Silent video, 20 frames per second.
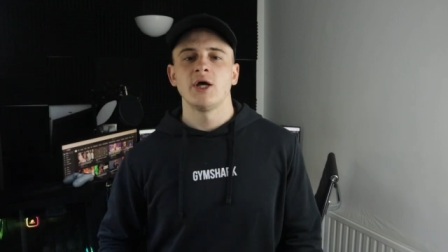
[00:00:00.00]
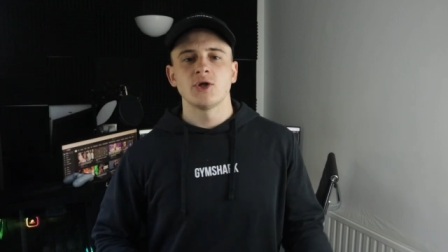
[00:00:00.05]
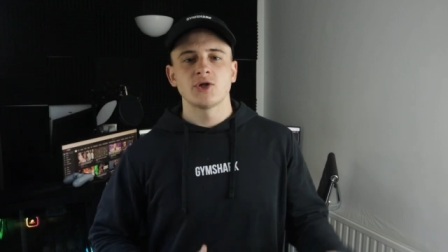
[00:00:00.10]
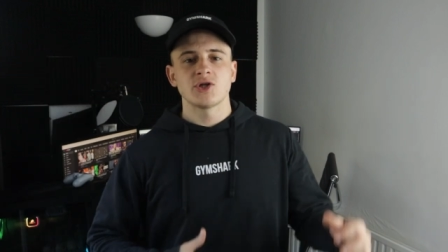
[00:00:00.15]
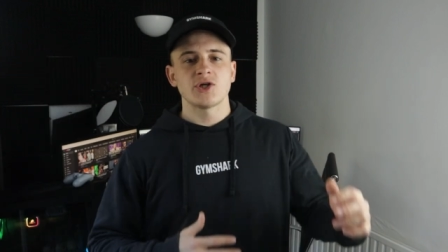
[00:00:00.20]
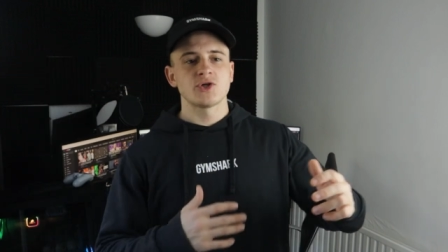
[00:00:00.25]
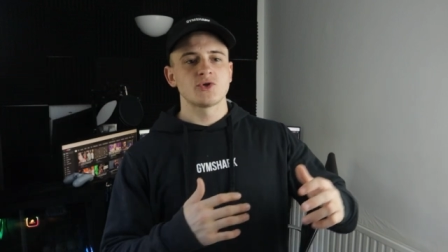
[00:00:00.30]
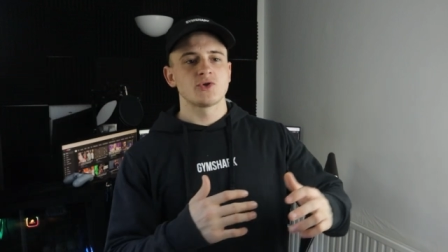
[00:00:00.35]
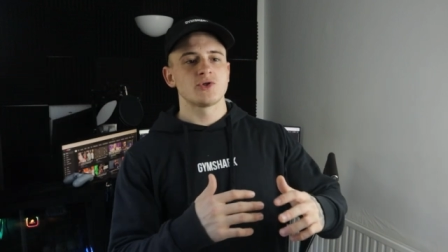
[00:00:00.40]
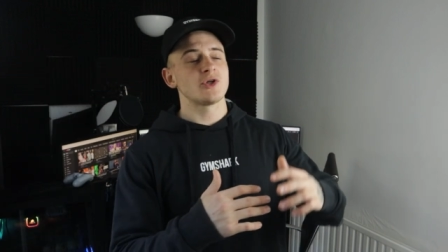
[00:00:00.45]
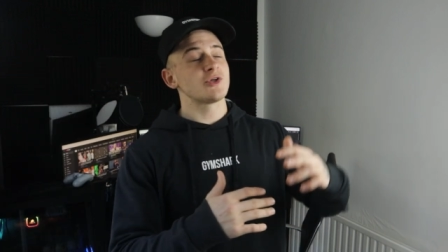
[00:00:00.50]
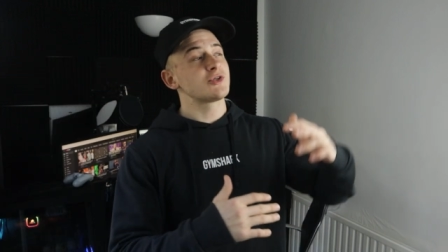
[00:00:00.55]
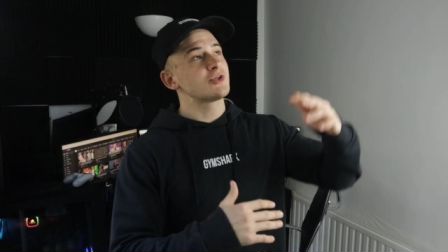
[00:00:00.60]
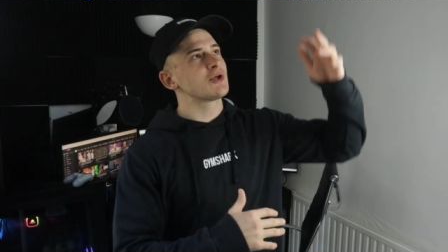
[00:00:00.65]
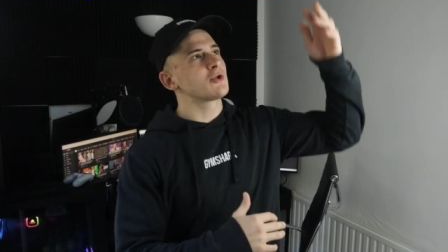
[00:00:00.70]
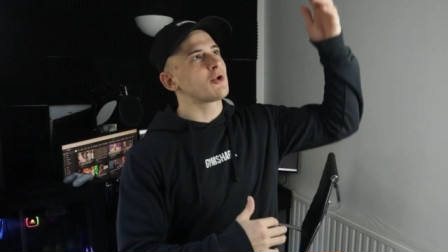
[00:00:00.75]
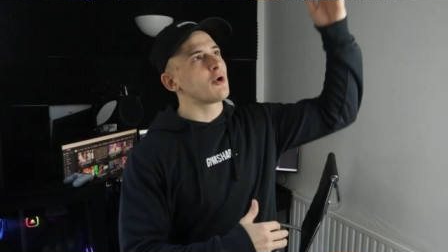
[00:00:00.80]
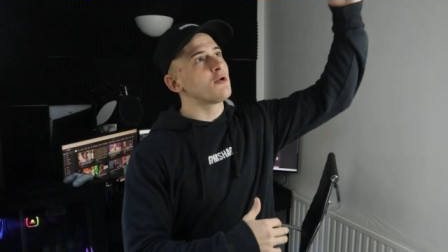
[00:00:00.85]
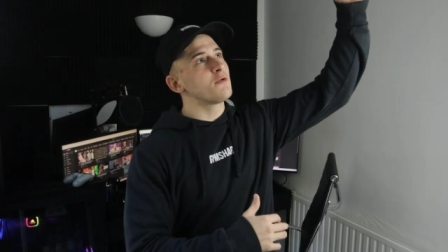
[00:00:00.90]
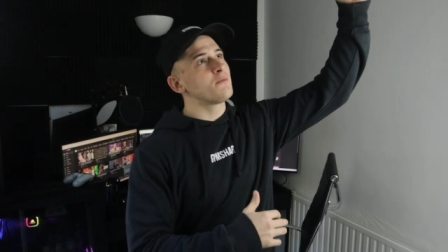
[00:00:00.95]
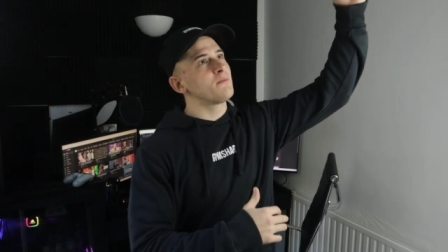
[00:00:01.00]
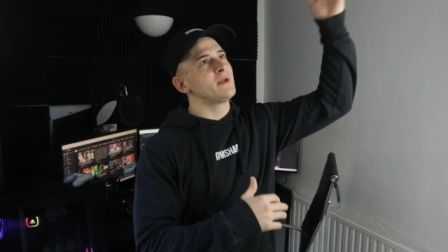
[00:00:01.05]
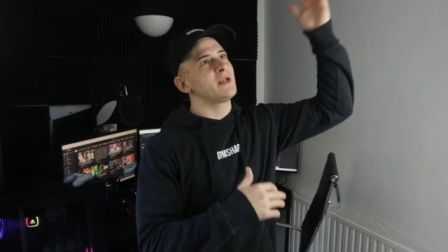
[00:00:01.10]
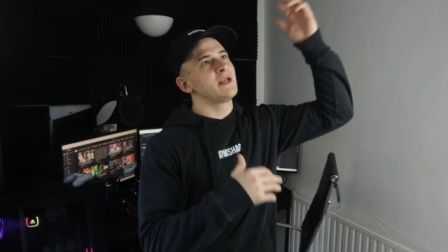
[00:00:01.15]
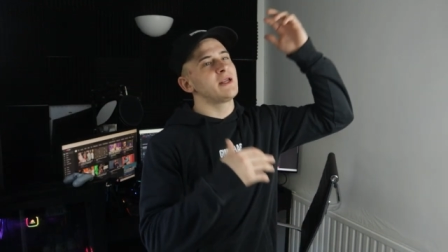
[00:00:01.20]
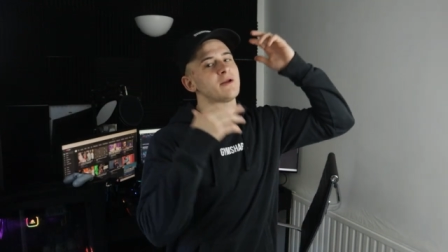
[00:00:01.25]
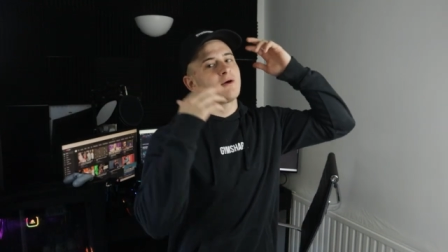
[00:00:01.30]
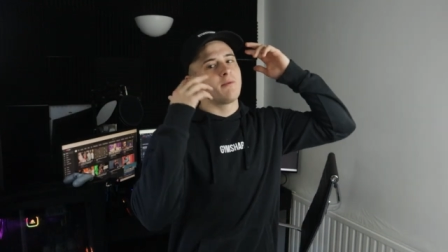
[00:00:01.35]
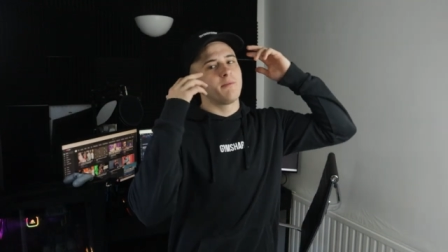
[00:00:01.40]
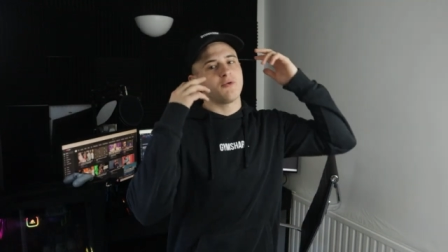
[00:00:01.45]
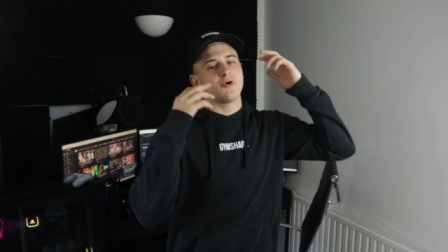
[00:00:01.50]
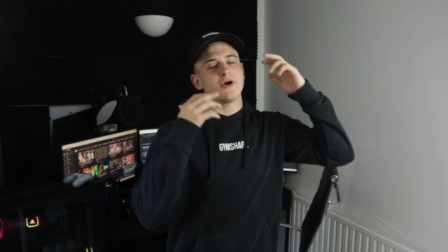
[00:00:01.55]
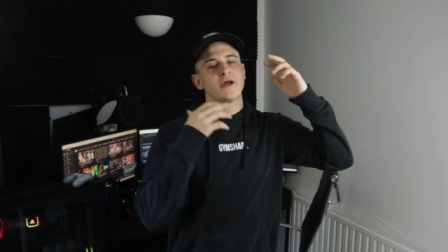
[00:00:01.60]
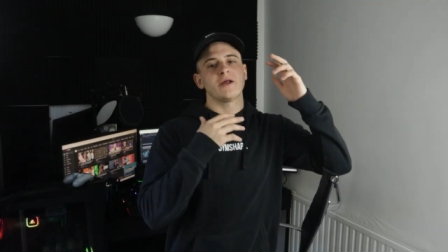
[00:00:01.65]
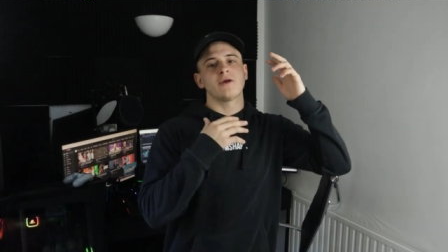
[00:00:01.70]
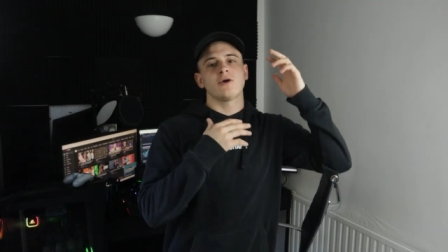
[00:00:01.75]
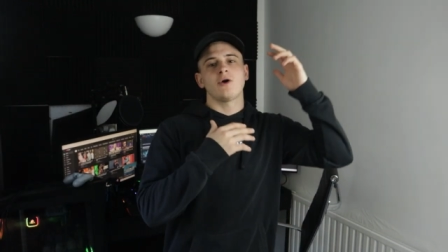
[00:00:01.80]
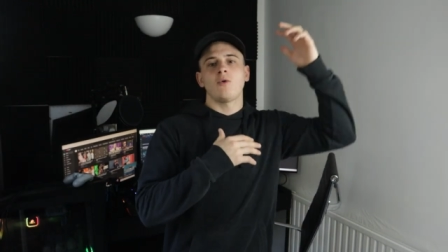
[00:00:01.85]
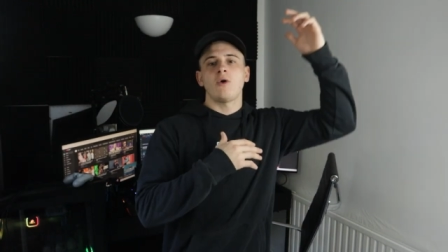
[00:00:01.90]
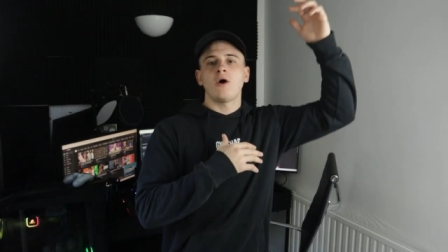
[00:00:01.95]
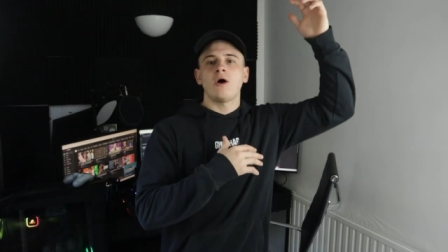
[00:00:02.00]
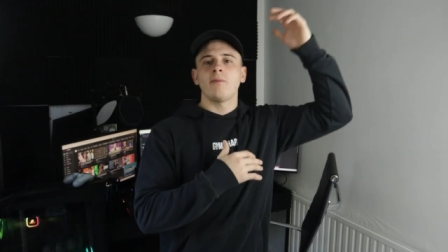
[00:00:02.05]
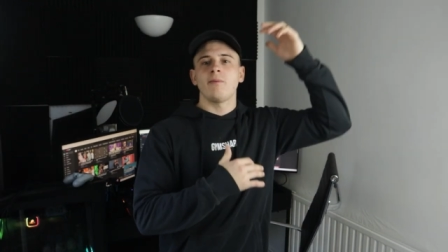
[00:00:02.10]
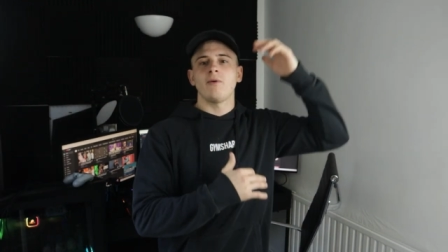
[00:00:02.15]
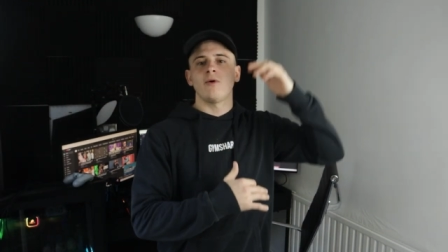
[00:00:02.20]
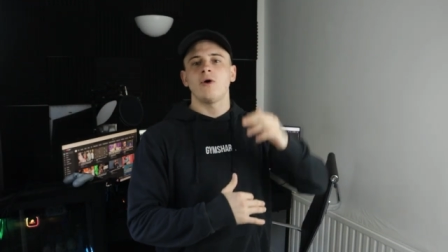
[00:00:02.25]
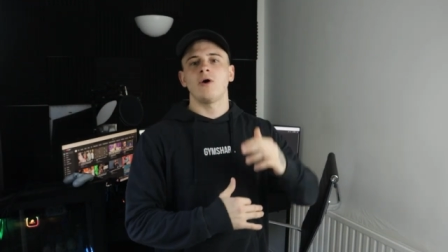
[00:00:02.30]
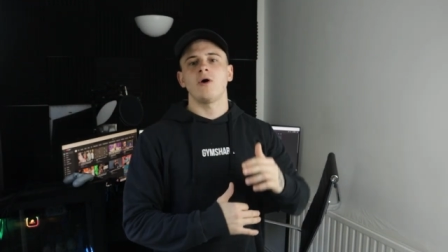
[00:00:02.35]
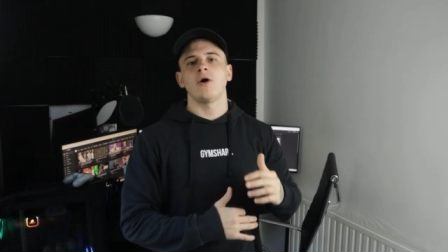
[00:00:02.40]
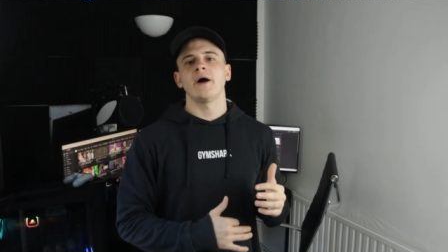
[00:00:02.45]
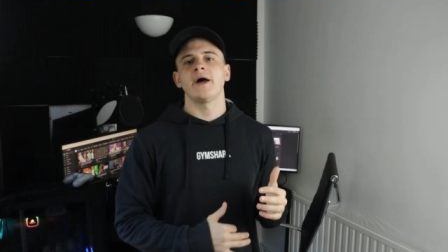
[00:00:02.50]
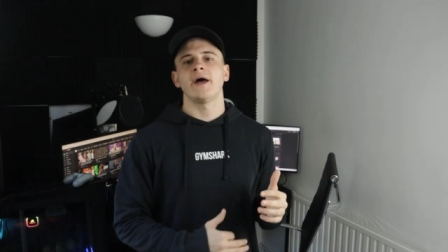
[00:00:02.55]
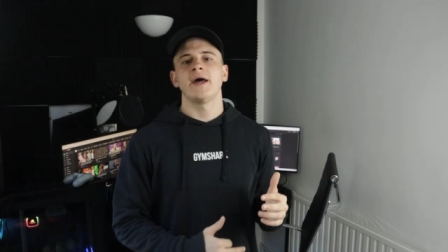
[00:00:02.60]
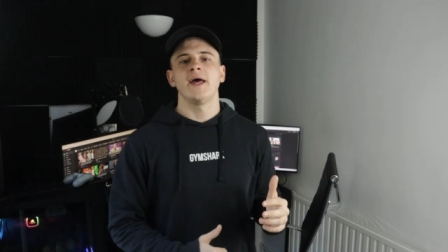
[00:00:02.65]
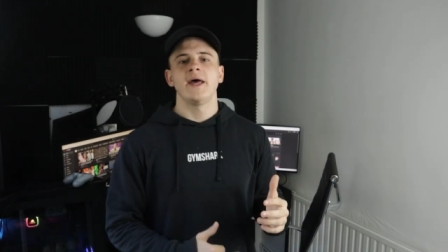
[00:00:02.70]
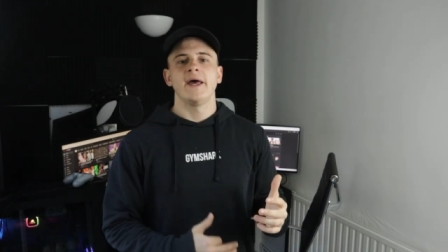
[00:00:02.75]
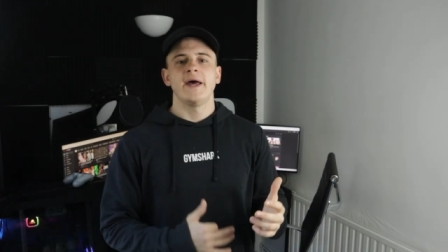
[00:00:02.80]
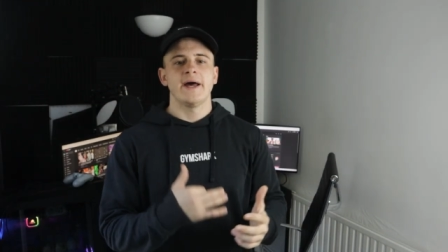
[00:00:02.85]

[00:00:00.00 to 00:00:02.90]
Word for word: Does does the dopamine in our brain go up or higher?